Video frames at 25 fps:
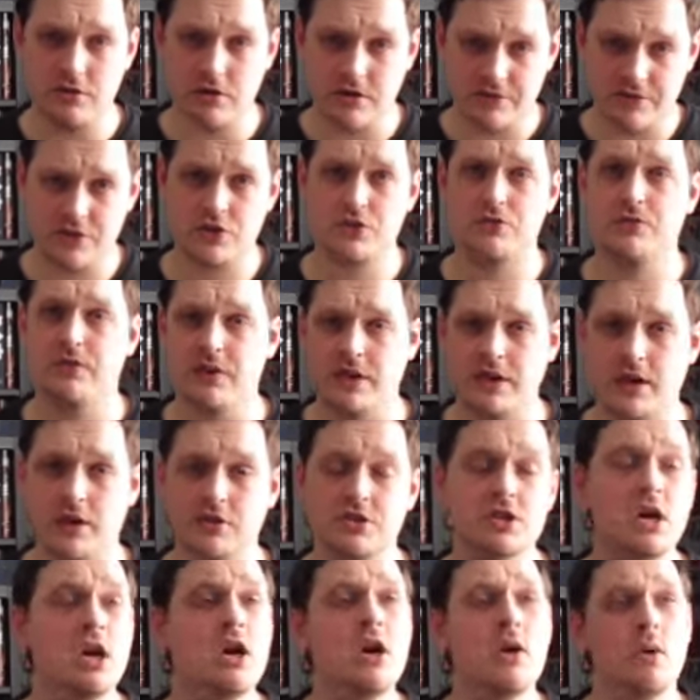official
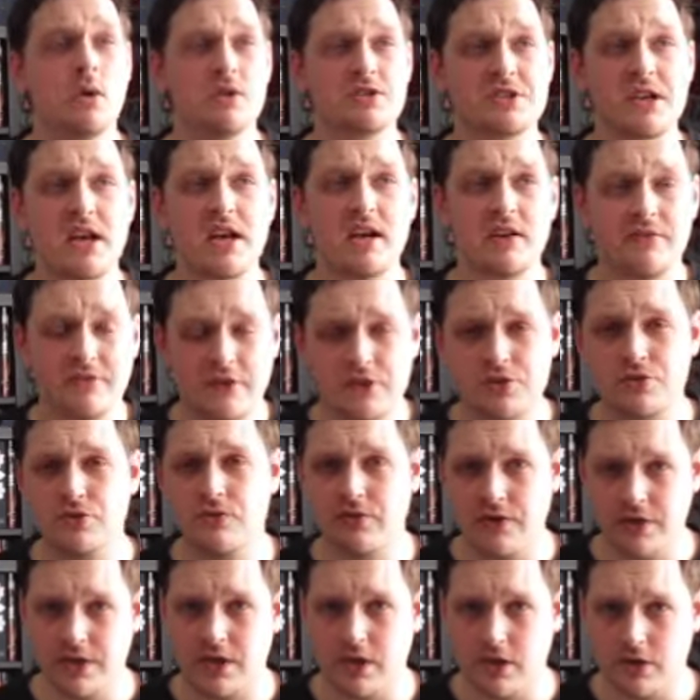videos. I'll say official
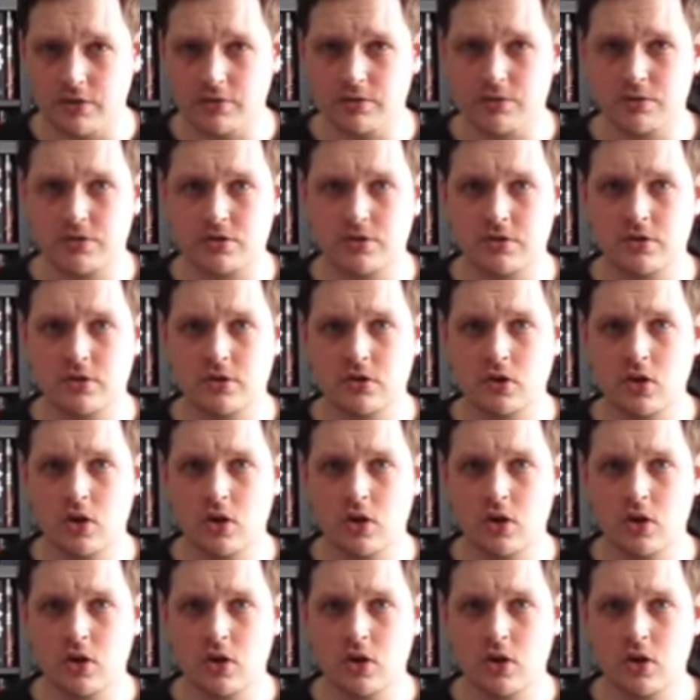videos,